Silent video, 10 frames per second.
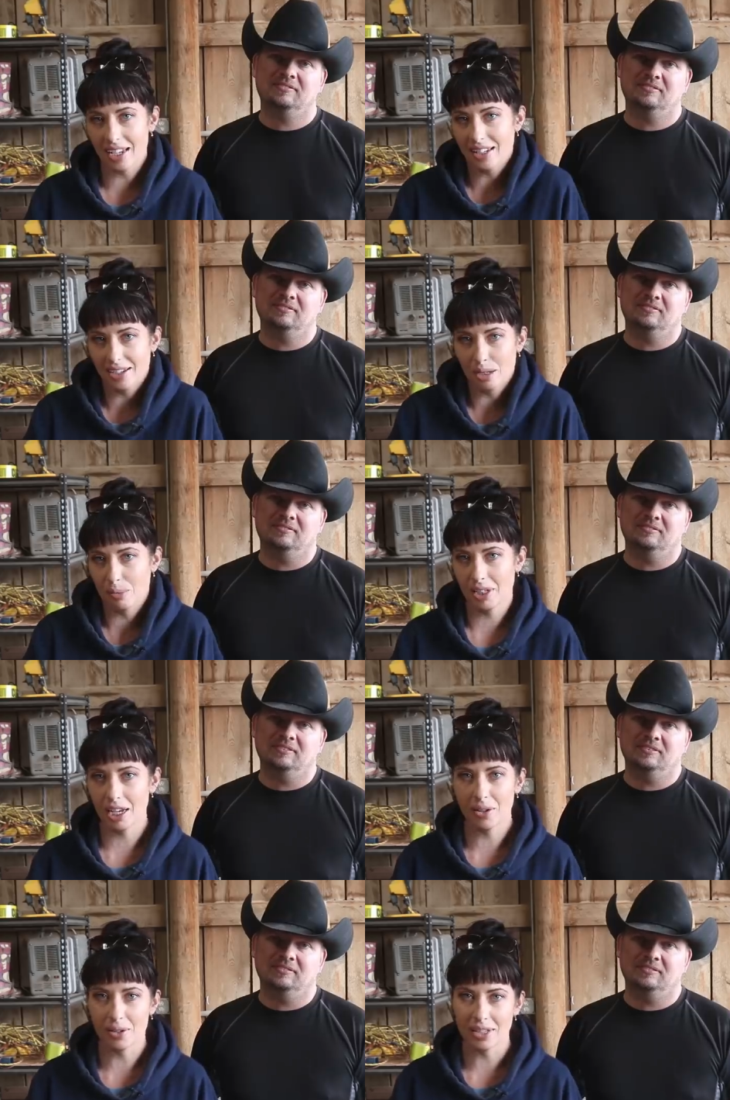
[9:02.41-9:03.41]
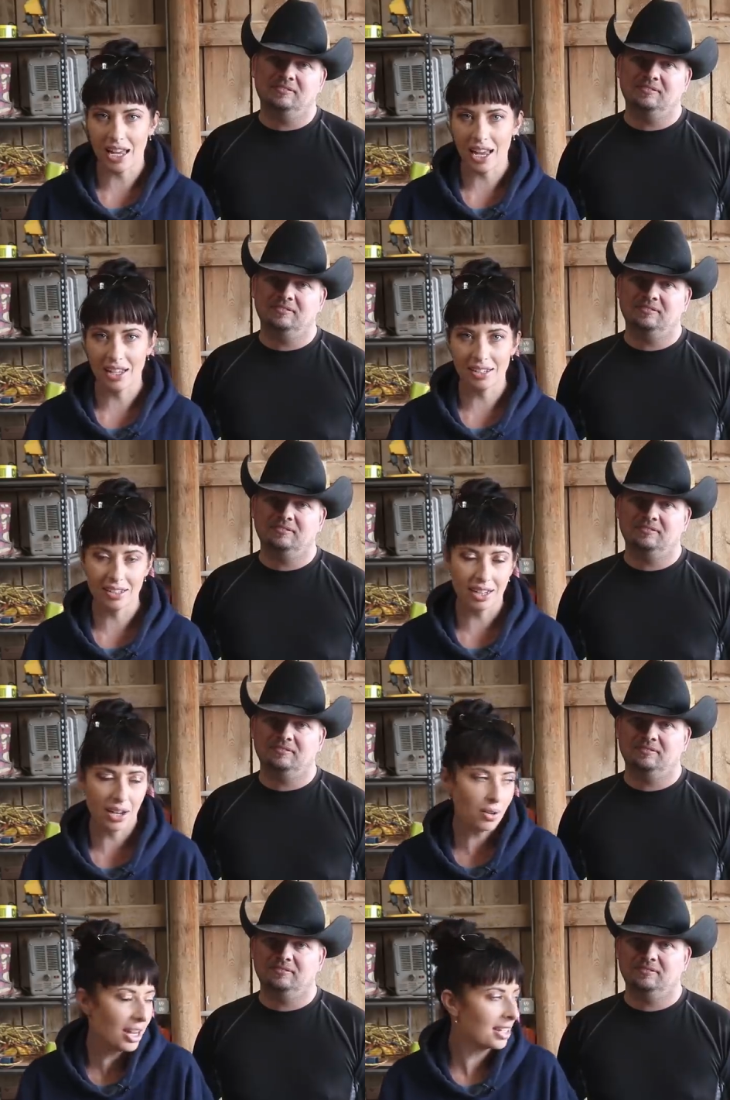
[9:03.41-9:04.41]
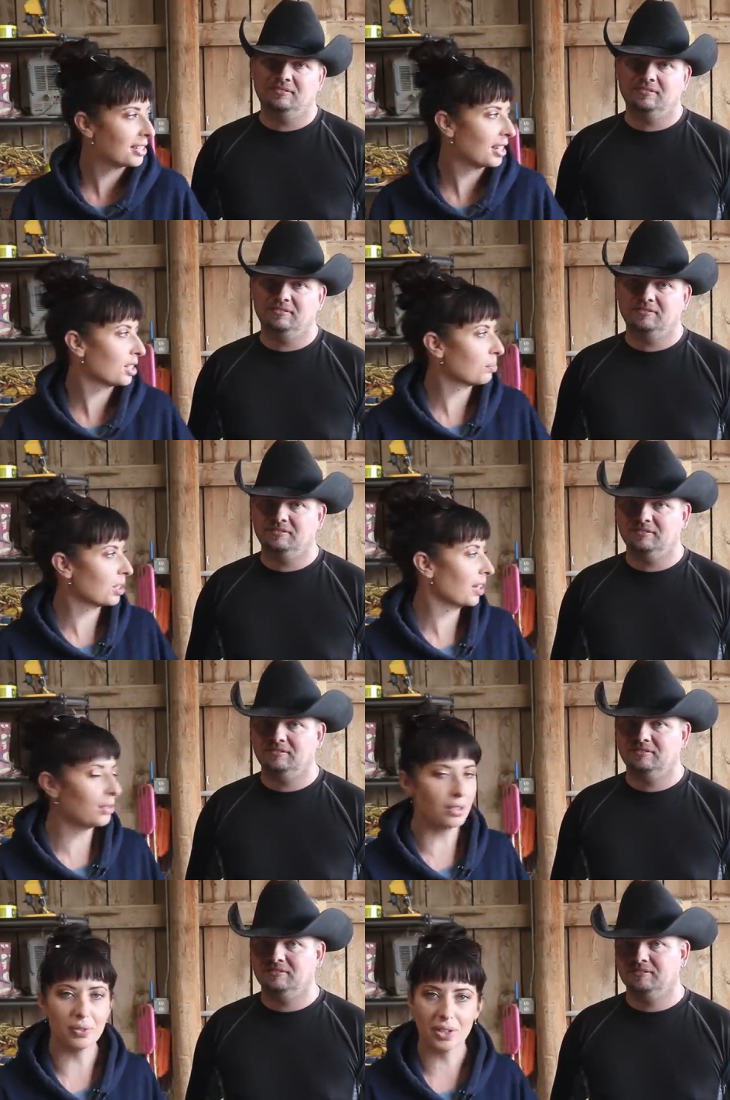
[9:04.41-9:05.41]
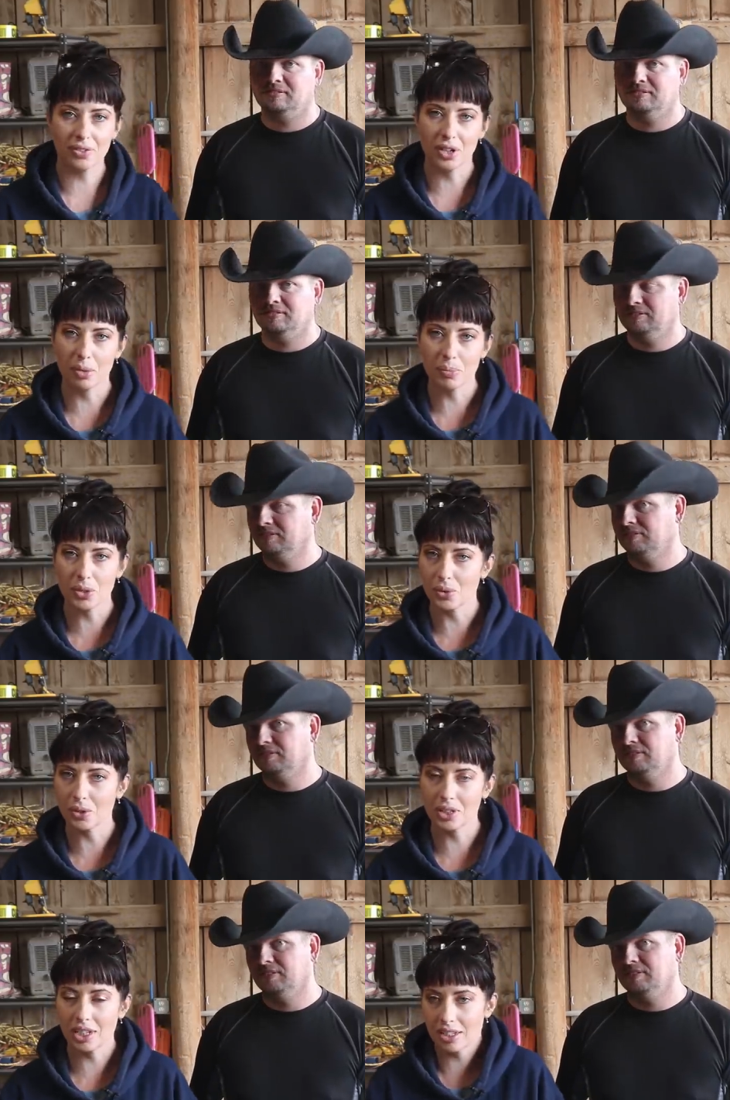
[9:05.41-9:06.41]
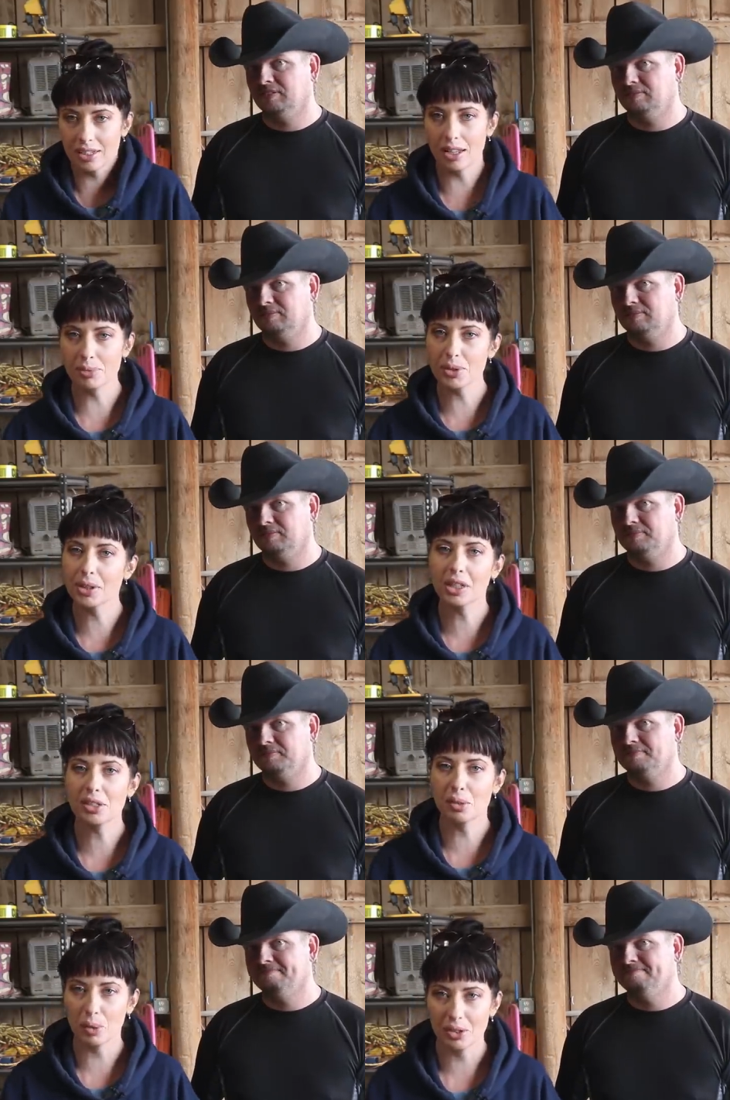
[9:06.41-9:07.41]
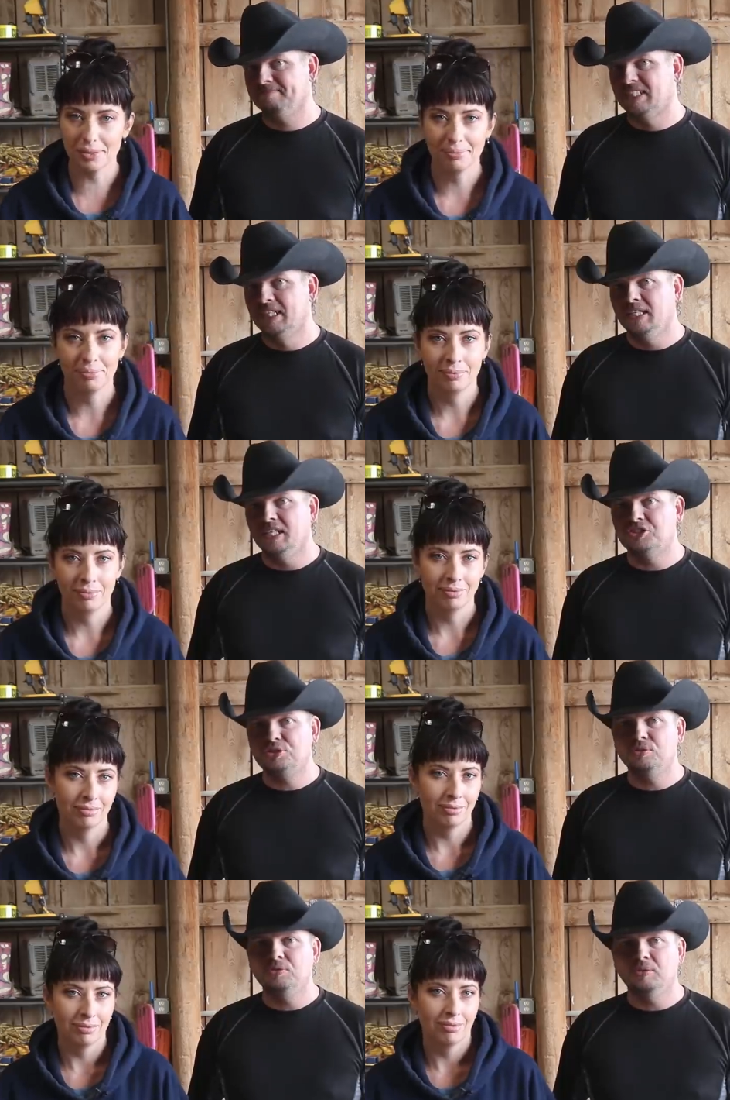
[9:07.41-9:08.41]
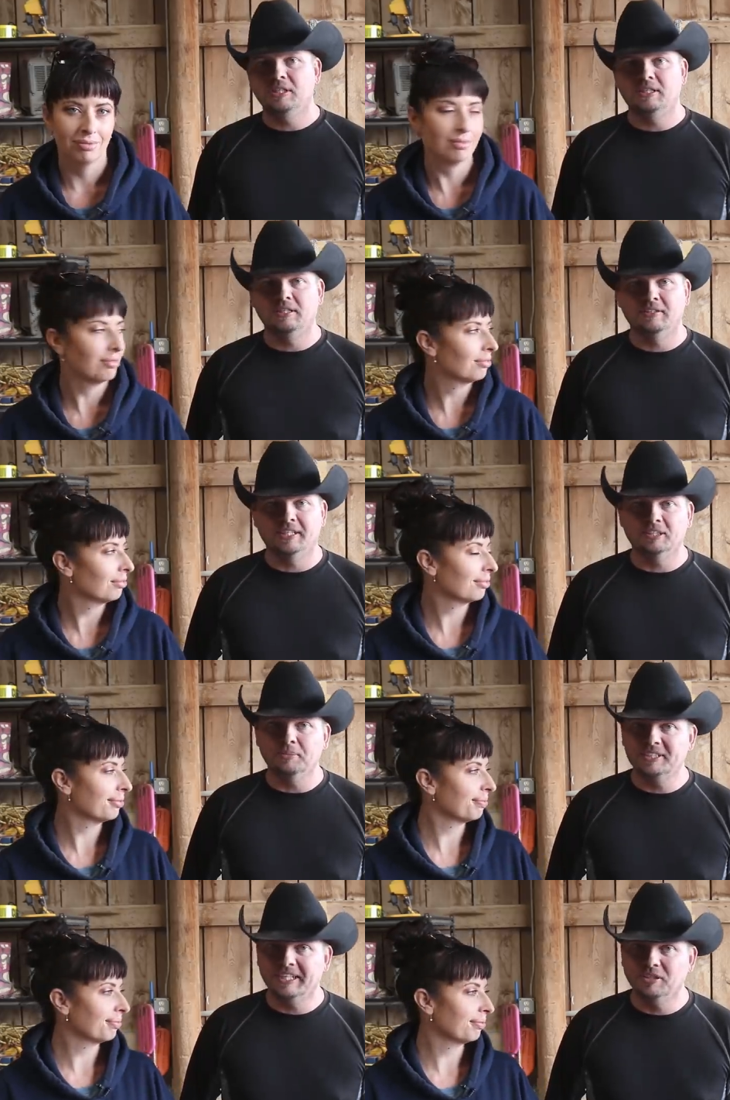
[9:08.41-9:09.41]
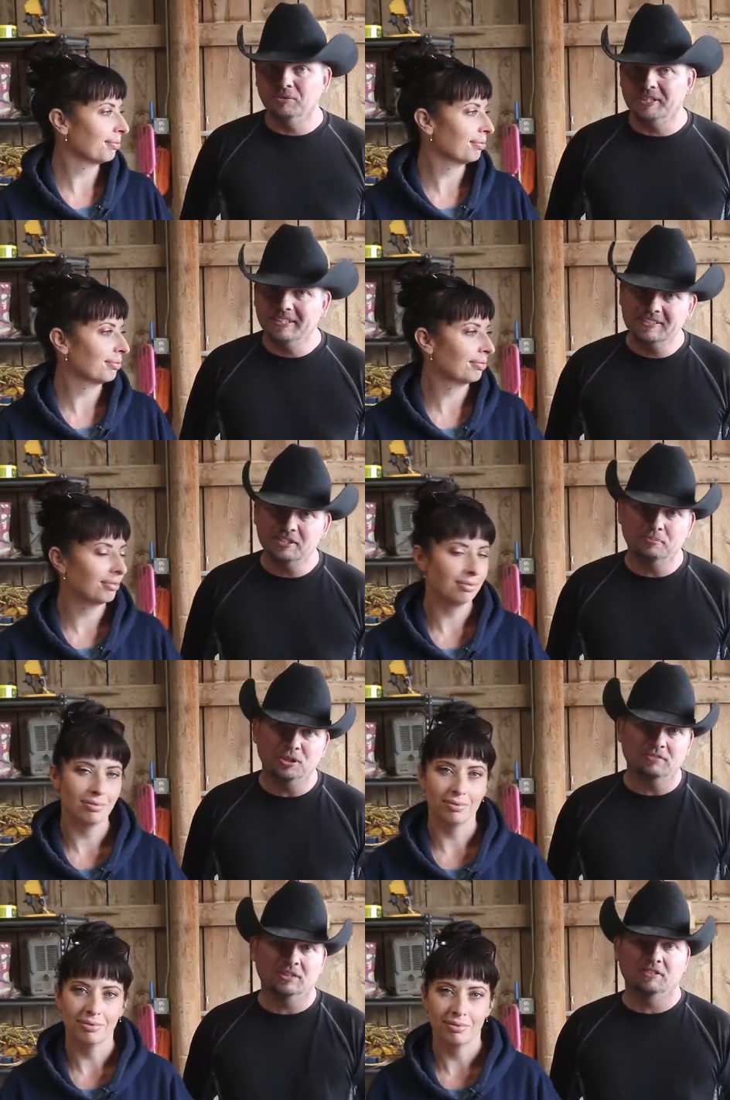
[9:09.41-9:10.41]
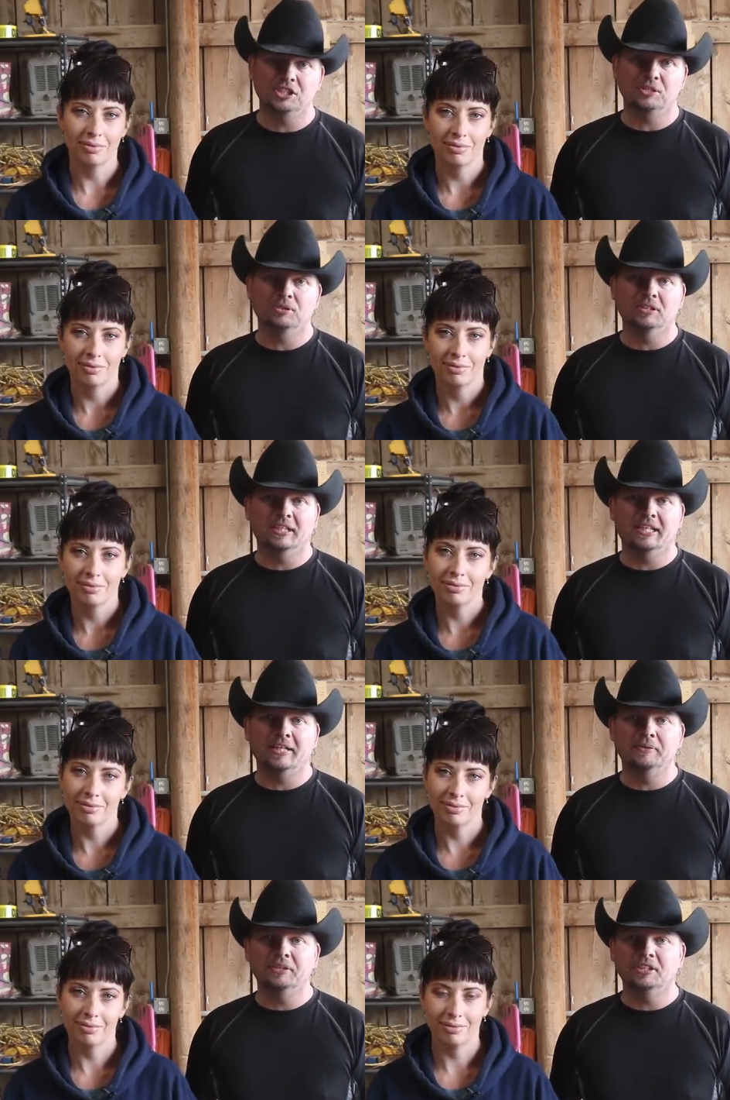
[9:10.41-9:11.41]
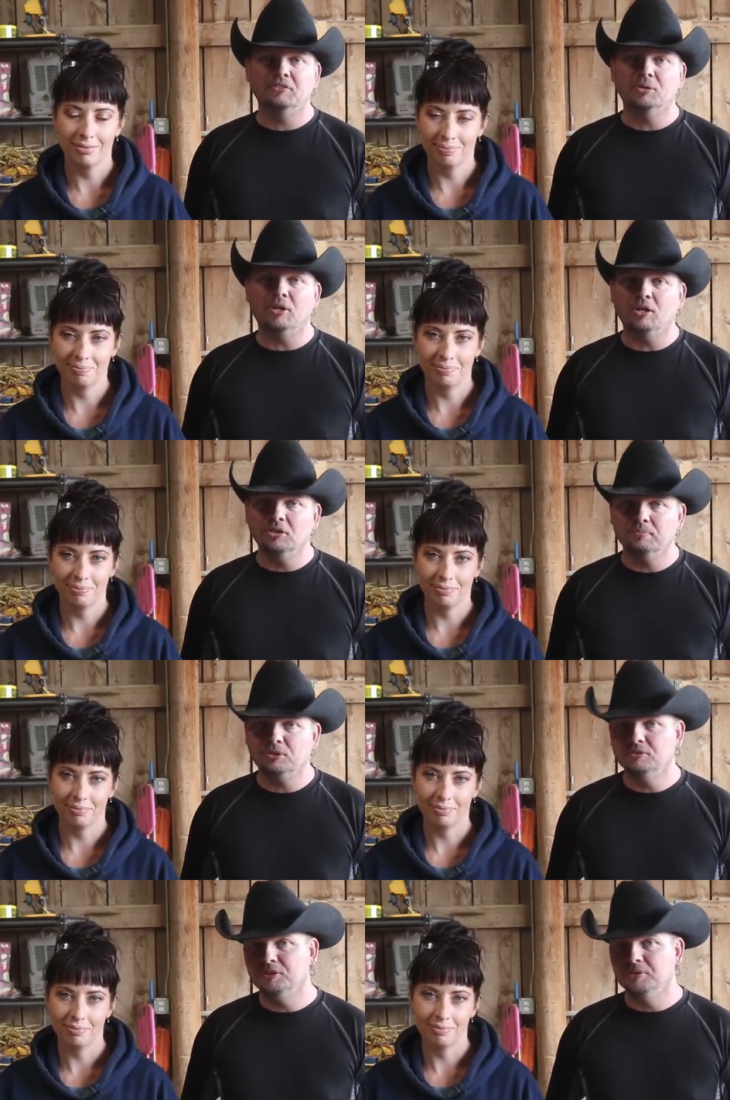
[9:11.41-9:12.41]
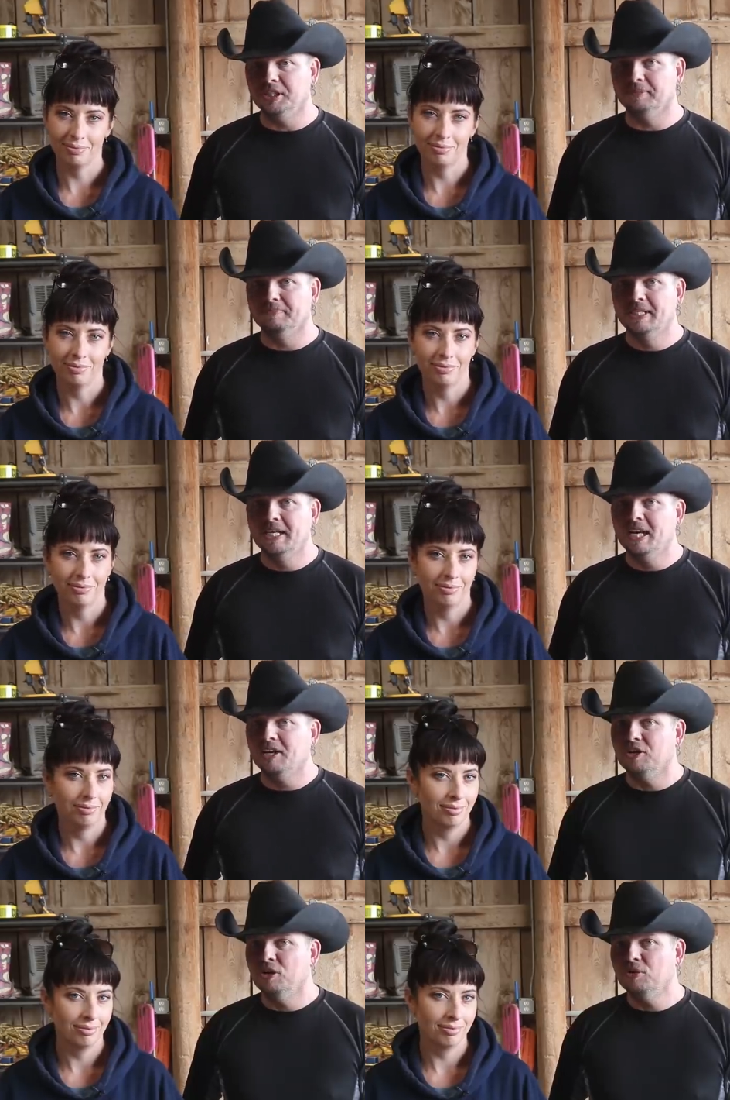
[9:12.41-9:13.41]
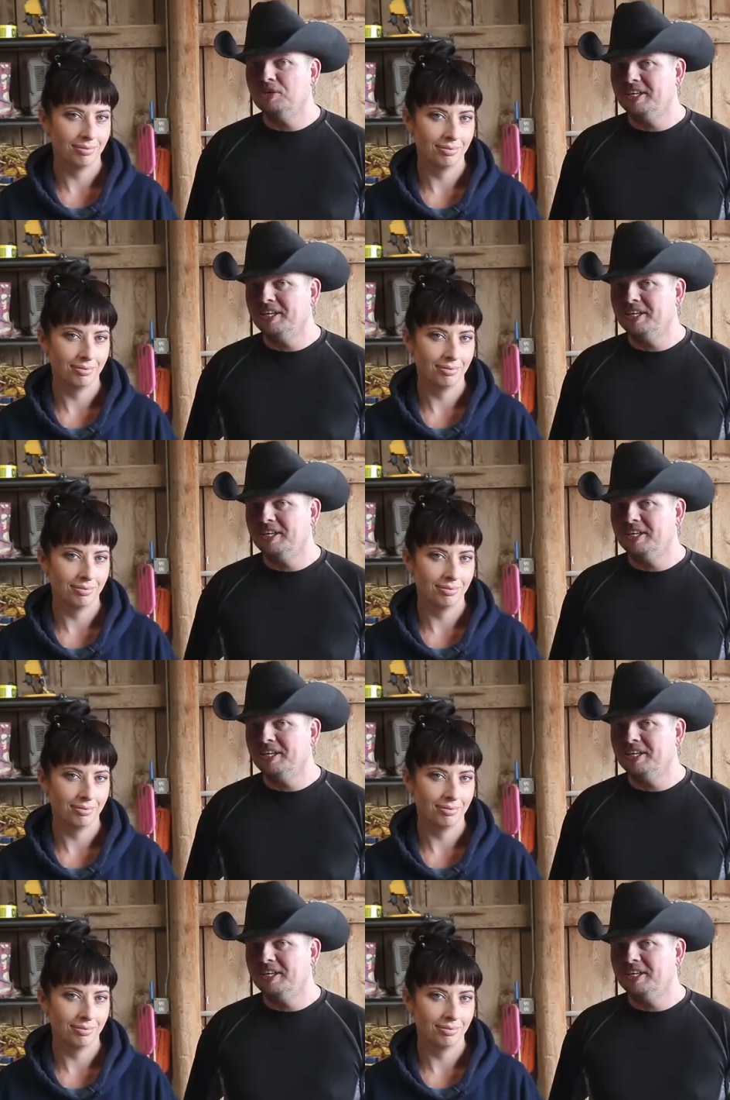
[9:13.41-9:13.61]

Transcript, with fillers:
Speaker 1: it dug potatoes, and now I can take the potatoes over to the farm store to sell them to our customers.
Speaker 2: It's true uh, that the potato is the perfect vegetable, and I will give you all the proof you need. No